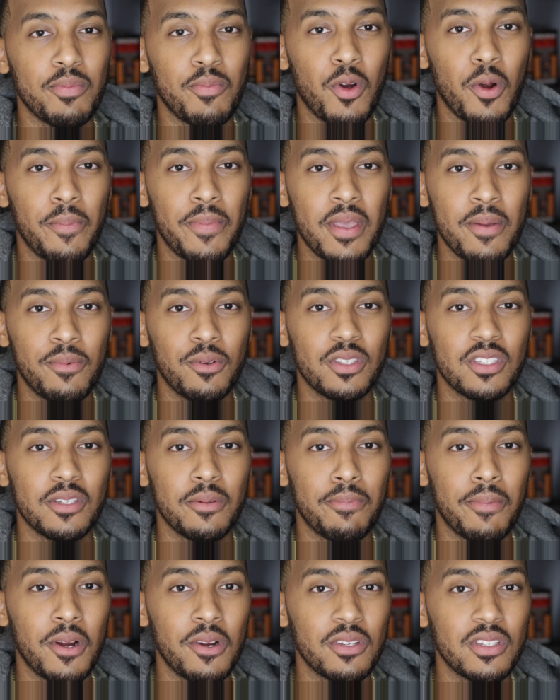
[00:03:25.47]
more people to
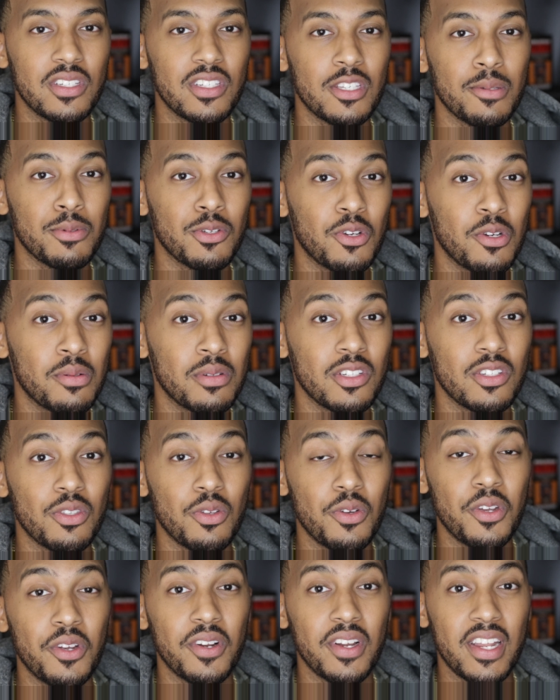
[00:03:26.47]
purchase subscriptions through
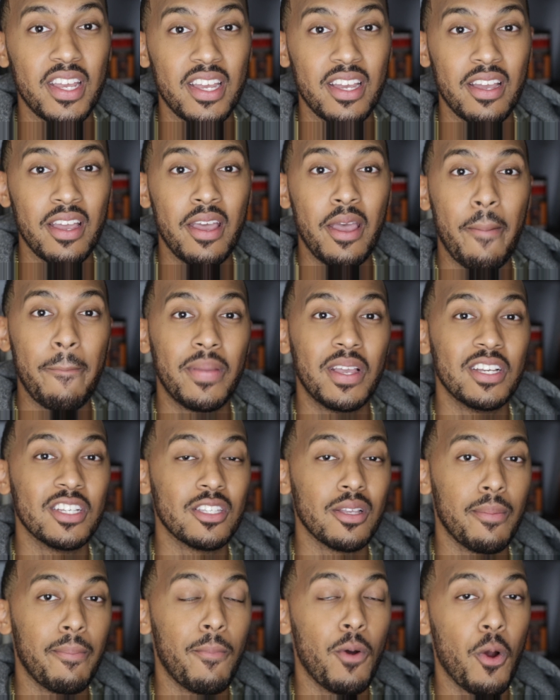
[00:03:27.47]
your link, because
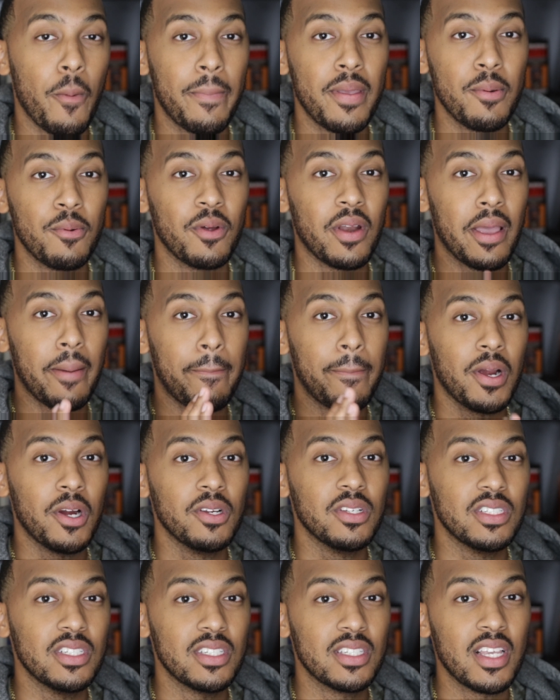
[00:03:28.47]
the more people that
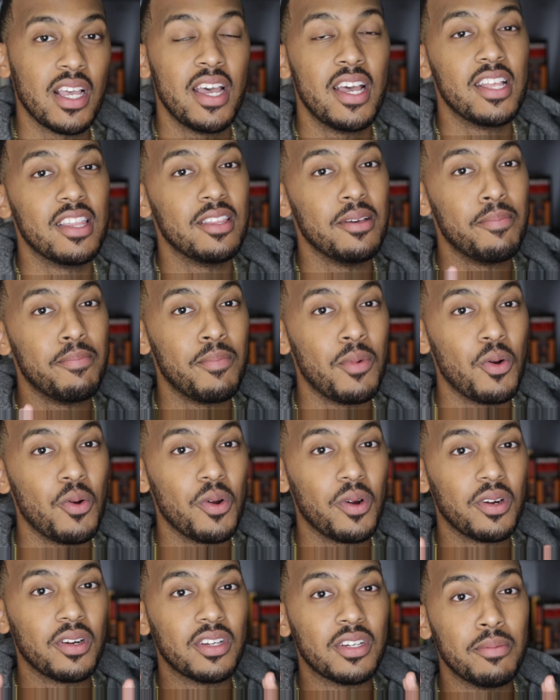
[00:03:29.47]
purchase, the
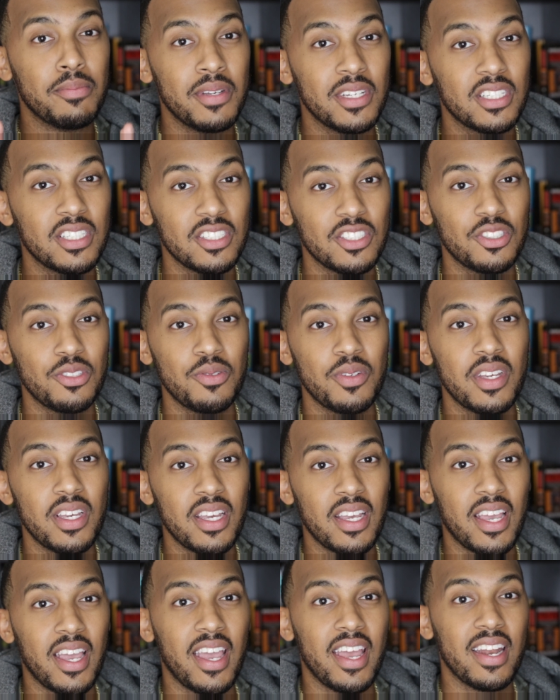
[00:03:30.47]
more commissions you
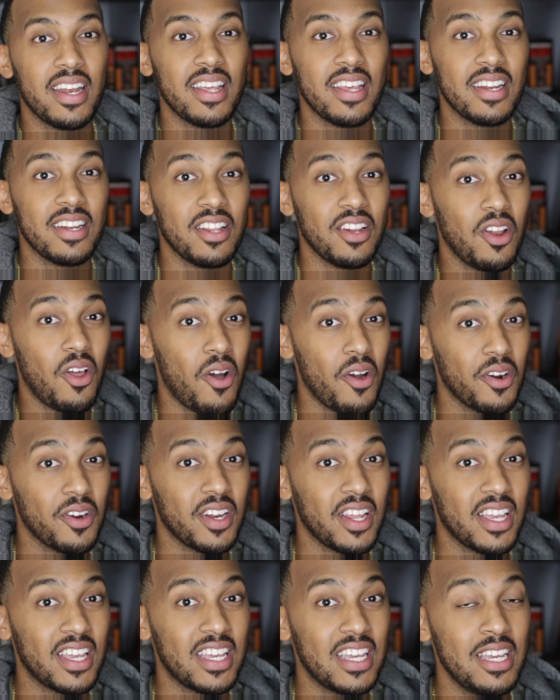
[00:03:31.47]
get. And then the longer
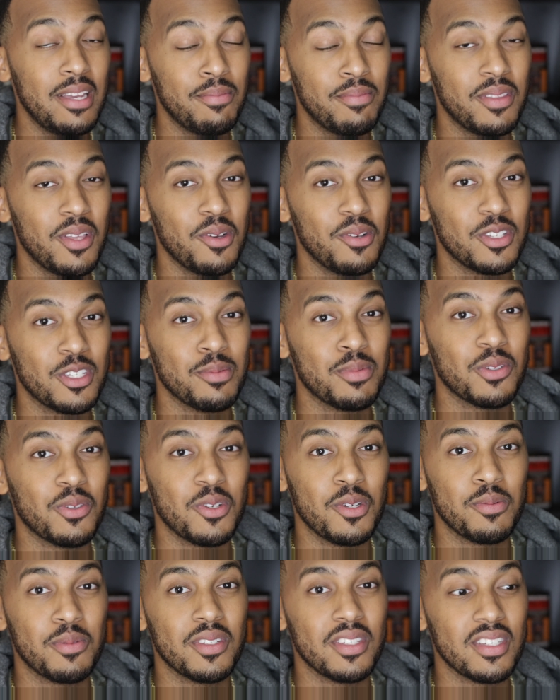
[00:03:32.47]
they keep those
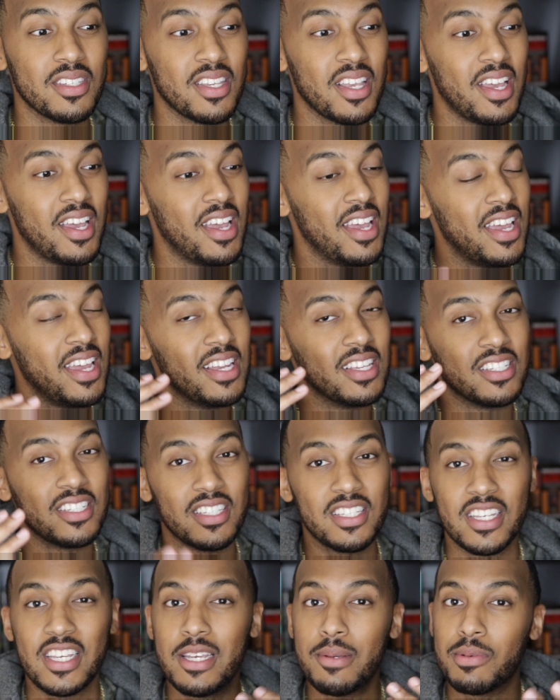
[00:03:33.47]
subscriptions, it
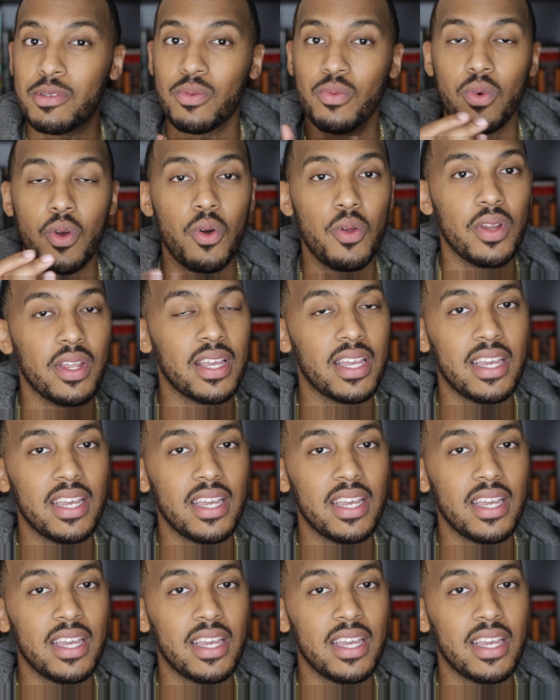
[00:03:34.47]
just keeps rolling